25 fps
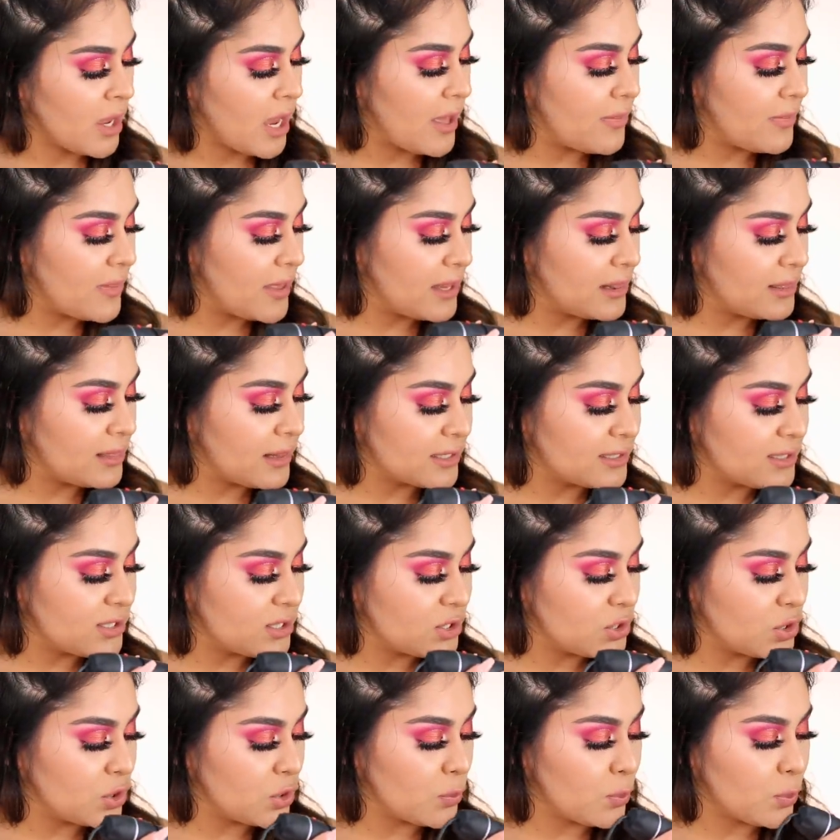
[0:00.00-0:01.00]
And then
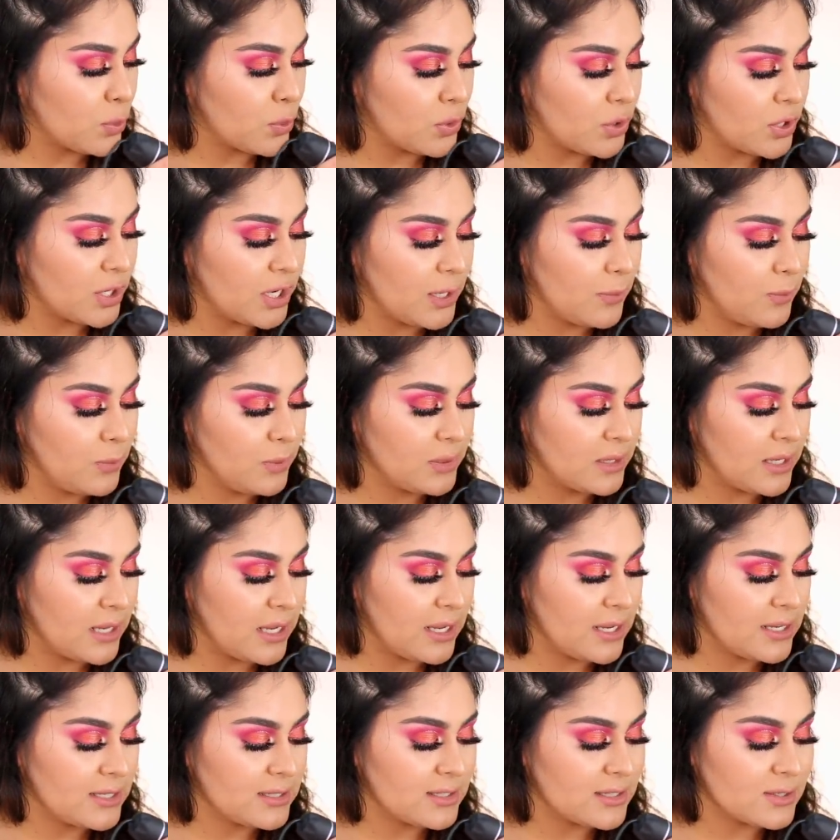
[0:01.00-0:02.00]
let's do Pretty
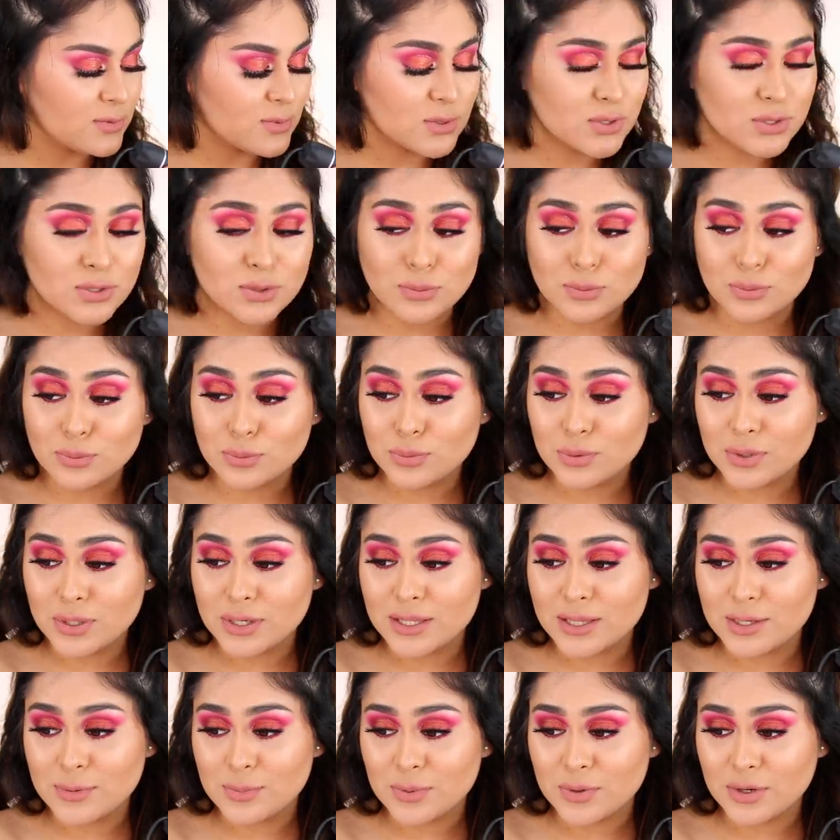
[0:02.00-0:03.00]
Please. This one's a
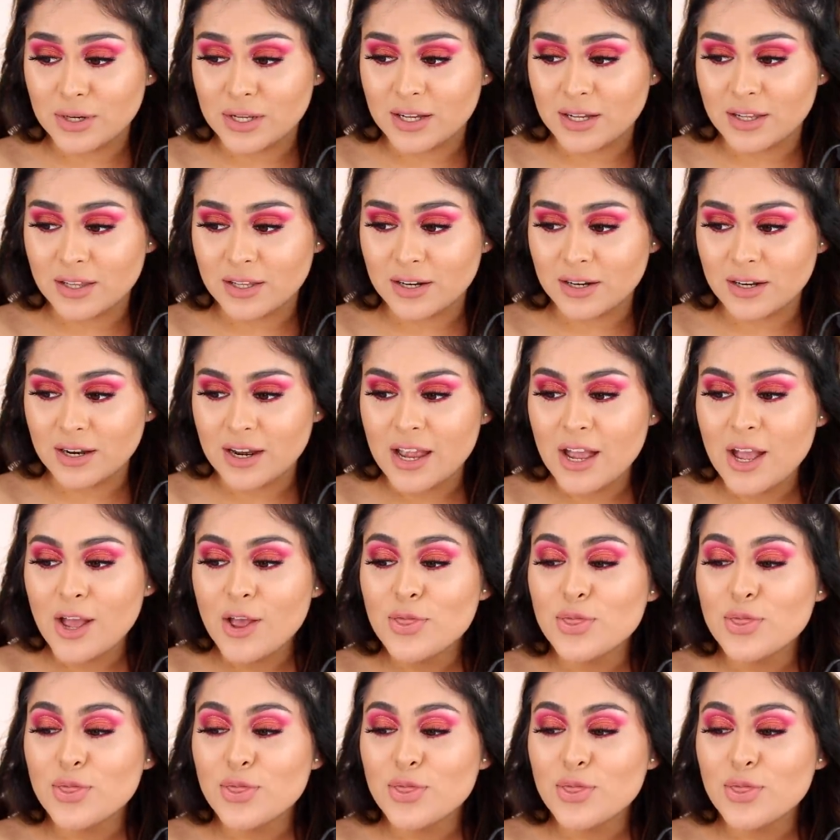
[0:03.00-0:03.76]
really pretty color.